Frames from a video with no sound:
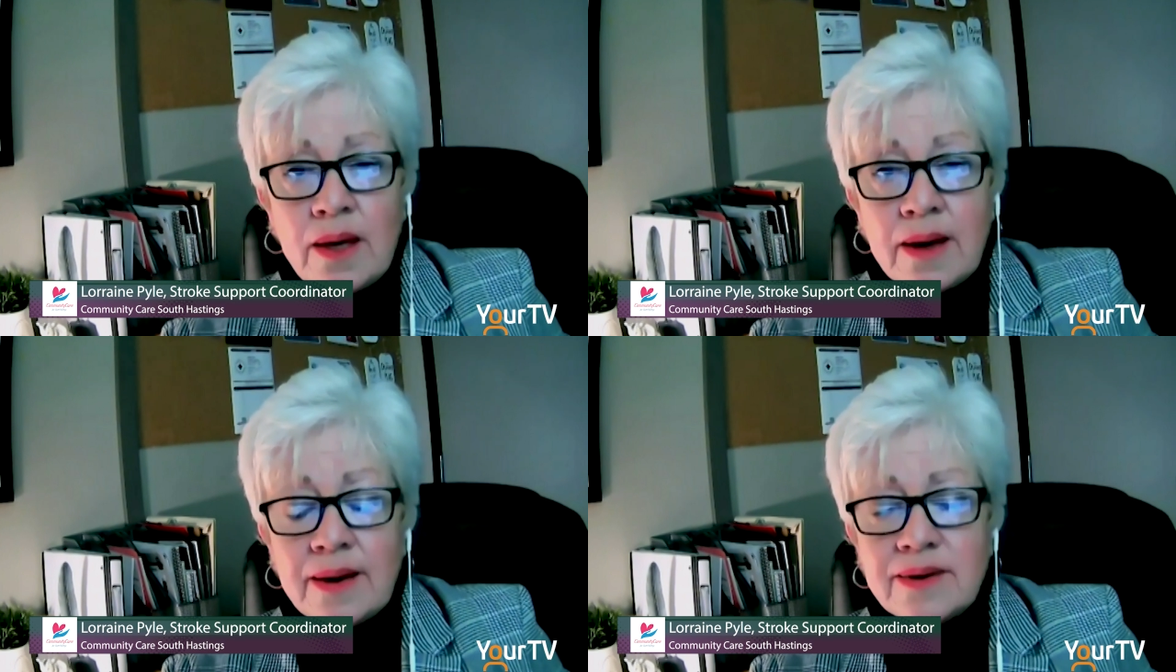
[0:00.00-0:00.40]

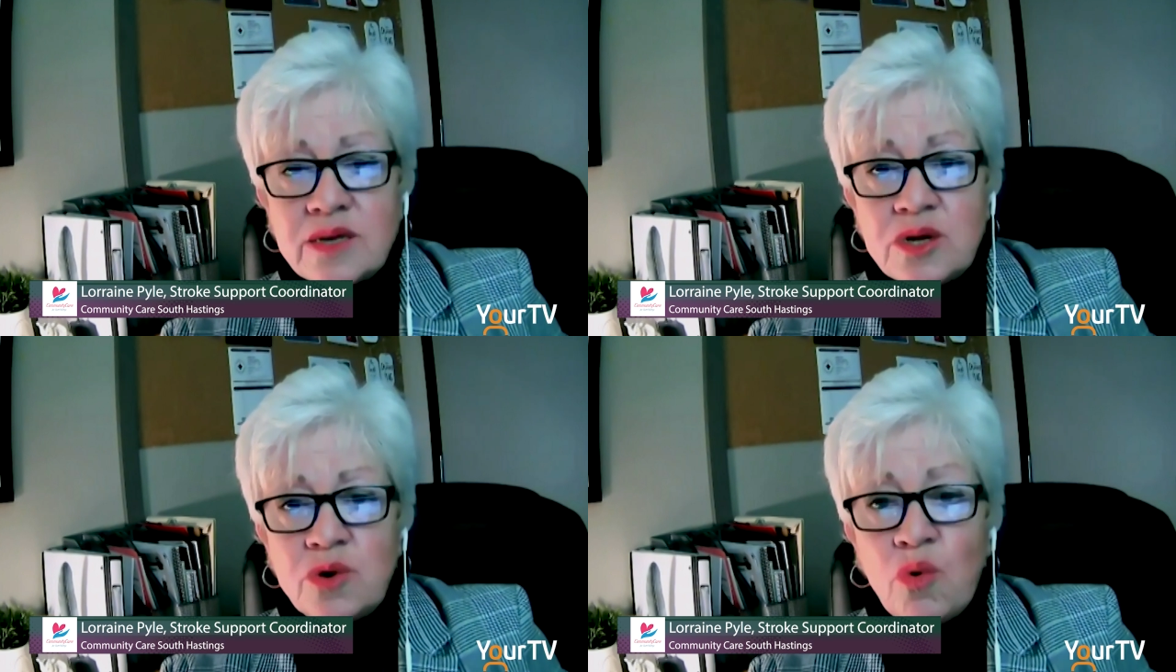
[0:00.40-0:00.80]
is
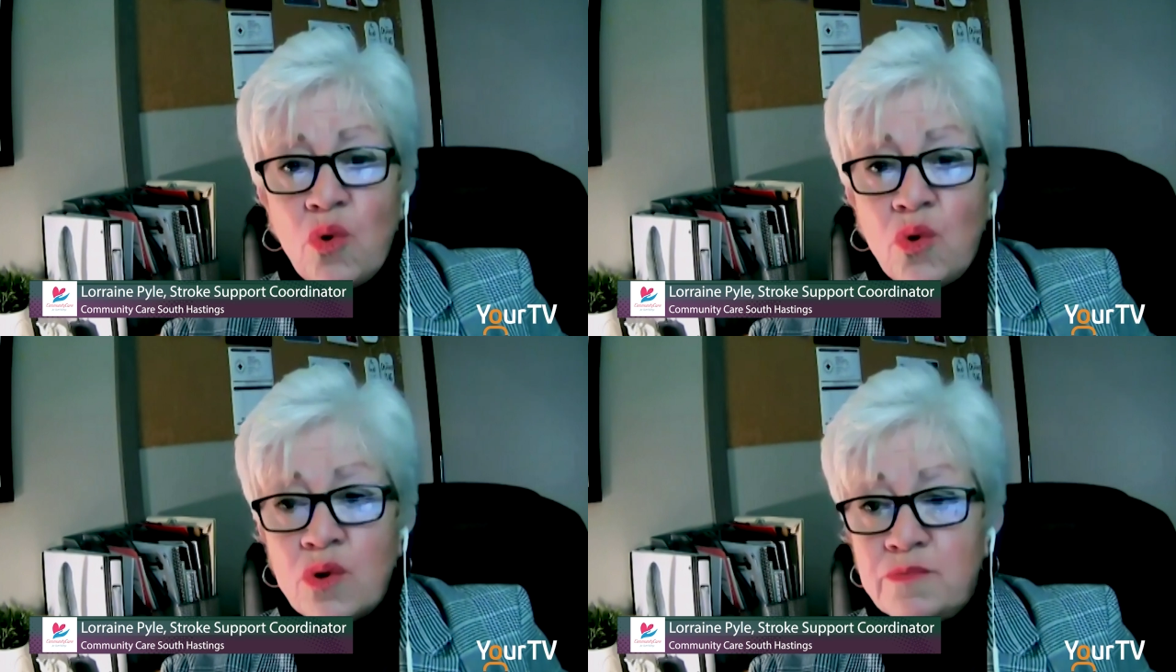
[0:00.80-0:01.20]
an
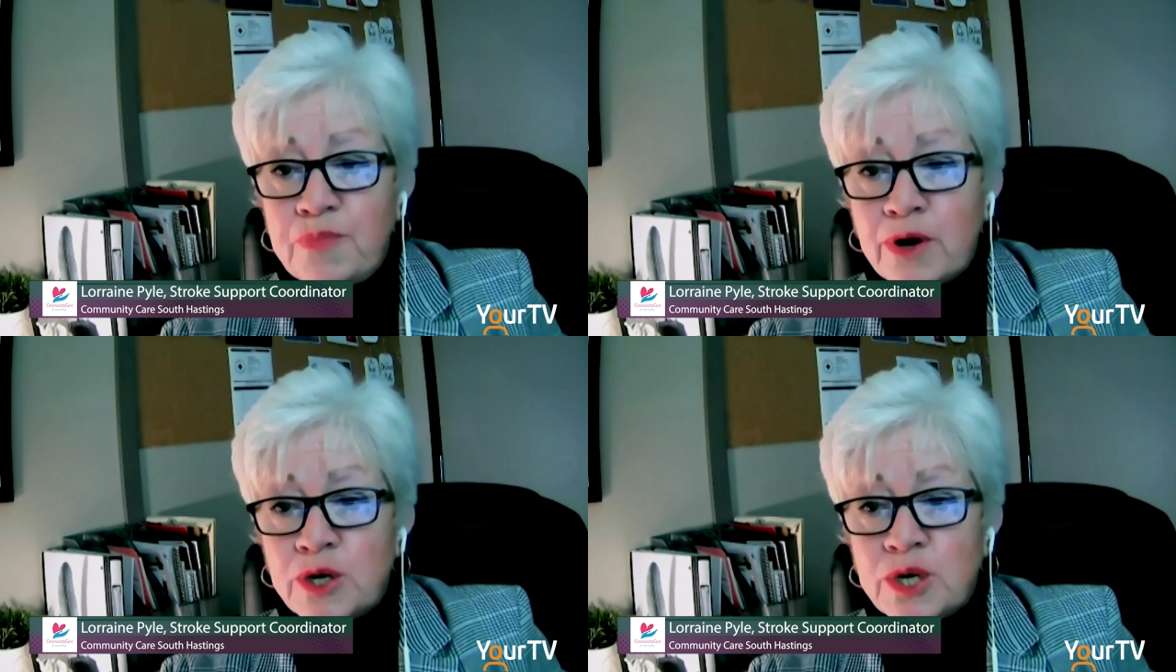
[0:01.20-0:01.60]
old
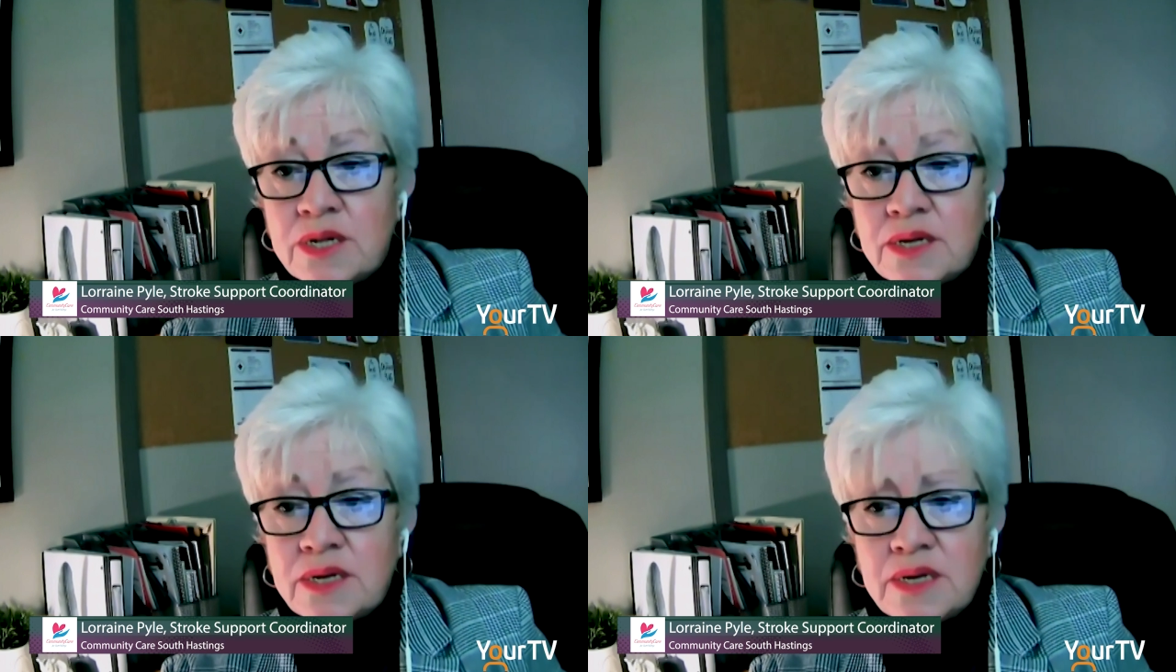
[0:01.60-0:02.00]

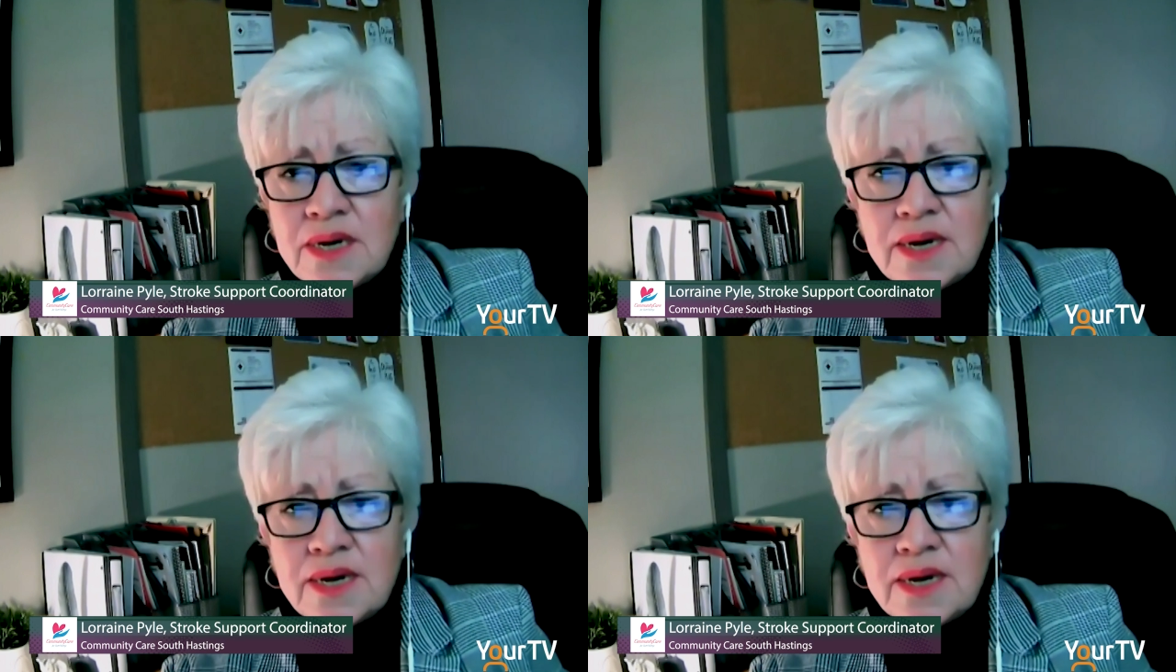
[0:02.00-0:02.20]
person's